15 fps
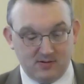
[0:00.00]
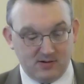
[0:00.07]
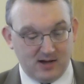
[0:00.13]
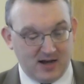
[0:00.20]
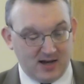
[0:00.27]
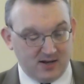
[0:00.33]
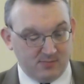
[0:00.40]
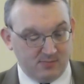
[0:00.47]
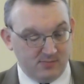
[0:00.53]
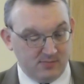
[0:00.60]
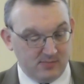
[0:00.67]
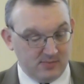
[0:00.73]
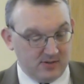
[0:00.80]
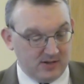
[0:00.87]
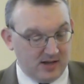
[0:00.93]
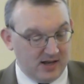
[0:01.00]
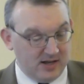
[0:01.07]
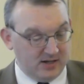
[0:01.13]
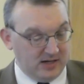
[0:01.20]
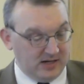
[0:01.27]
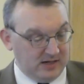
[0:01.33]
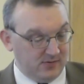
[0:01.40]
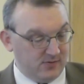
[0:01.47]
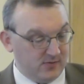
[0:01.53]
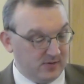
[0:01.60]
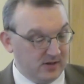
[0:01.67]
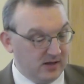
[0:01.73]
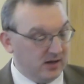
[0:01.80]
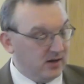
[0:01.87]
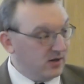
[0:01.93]
Adam and Eve.
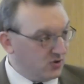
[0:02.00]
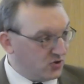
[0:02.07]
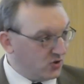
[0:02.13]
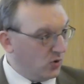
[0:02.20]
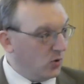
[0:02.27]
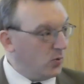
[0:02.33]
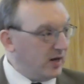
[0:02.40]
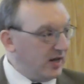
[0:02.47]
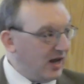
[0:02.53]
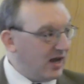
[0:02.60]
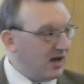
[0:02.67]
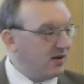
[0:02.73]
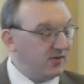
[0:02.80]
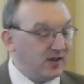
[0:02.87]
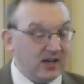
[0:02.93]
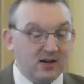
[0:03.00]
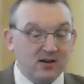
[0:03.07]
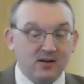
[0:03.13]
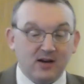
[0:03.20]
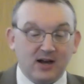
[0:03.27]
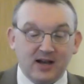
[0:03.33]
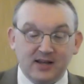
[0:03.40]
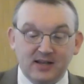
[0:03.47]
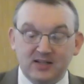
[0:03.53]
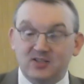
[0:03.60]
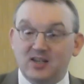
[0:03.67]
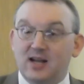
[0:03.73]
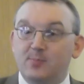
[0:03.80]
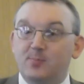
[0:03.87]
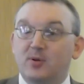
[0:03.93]
And so we have here an
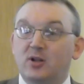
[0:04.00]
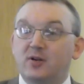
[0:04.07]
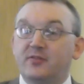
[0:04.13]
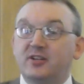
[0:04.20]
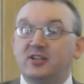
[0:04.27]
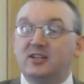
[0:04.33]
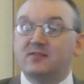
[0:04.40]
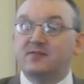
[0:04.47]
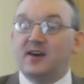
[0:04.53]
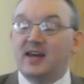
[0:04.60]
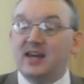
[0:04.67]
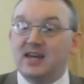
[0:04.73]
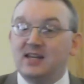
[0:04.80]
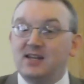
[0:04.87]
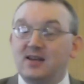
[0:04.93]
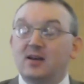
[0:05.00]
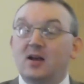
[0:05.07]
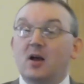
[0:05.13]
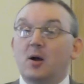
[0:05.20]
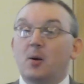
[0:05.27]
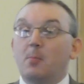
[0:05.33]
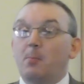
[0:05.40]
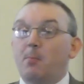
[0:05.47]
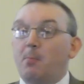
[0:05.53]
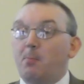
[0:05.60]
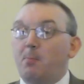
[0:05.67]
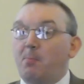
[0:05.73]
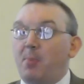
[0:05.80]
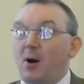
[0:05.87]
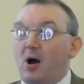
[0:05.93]
example of a divine
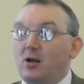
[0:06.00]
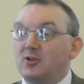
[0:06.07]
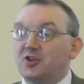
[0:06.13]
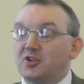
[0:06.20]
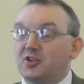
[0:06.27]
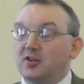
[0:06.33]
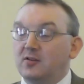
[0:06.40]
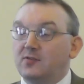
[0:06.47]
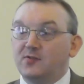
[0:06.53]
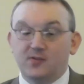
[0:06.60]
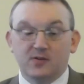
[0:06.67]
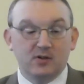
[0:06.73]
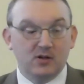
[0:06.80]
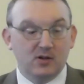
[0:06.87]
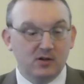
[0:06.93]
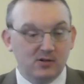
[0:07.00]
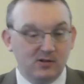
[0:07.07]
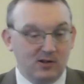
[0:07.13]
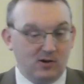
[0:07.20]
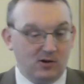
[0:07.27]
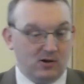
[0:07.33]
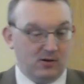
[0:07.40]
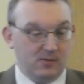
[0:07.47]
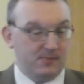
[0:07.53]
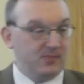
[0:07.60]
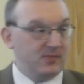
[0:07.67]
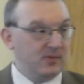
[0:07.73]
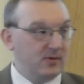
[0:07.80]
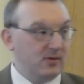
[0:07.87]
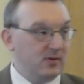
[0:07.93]
positive law
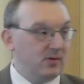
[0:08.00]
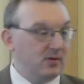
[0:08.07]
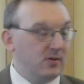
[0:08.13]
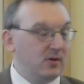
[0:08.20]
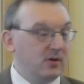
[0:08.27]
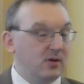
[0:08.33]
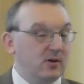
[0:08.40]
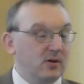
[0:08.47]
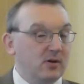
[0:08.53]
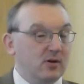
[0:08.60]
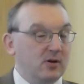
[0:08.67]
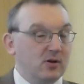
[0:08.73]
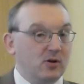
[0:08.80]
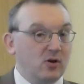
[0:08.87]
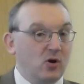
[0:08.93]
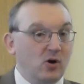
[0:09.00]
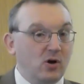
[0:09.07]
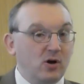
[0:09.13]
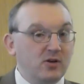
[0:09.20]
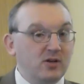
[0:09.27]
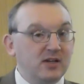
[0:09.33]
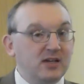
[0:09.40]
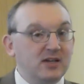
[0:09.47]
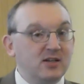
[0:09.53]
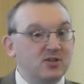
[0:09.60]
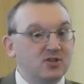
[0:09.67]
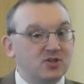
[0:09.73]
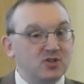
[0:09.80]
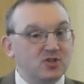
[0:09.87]
God is